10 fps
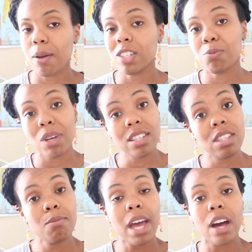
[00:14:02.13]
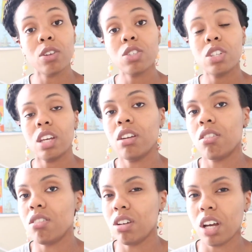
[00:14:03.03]
space them out so
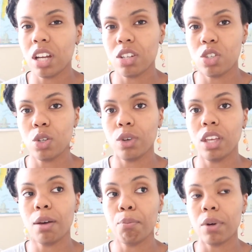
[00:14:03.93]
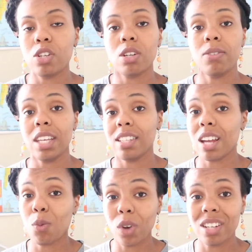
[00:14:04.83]
you're not doing a bunch of things
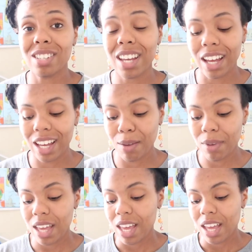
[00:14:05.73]
at one time,